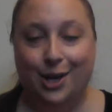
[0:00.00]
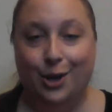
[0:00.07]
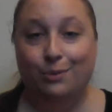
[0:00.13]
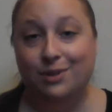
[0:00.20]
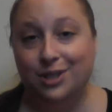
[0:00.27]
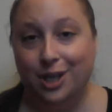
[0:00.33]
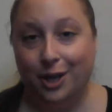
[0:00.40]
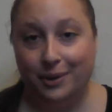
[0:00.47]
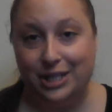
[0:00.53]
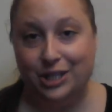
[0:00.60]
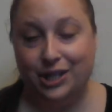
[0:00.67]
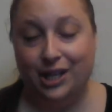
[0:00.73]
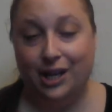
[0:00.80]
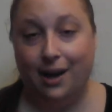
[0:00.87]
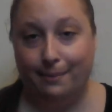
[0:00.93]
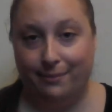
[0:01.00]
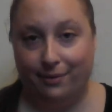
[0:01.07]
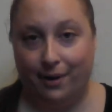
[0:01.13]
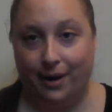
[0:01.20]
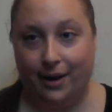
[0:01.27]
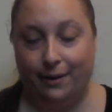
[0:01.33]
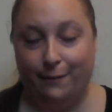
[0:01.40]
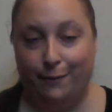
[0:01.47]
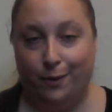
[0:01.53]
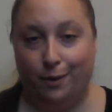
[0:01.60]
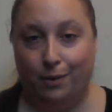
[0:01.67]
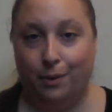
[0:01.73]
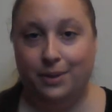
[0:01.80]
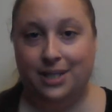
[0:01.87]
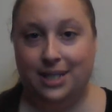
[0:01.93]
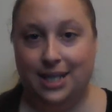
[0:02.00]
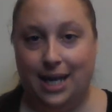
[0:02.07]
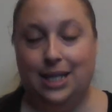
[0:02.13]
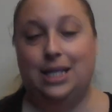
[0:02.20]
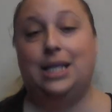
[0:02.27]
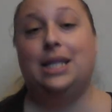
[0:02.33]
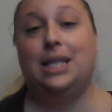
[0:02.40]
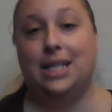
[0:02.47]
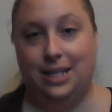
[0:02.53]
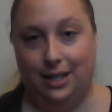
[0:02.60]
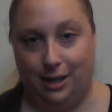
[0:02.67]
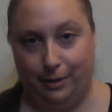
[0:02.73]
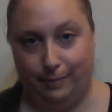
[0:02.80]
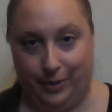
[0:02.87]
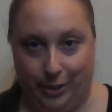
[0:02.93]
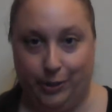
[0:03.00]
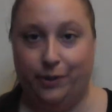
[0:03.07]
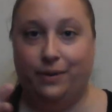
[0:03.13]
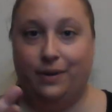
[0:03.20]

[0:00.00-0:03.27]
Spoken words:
was going to the upfront for what was then the CW.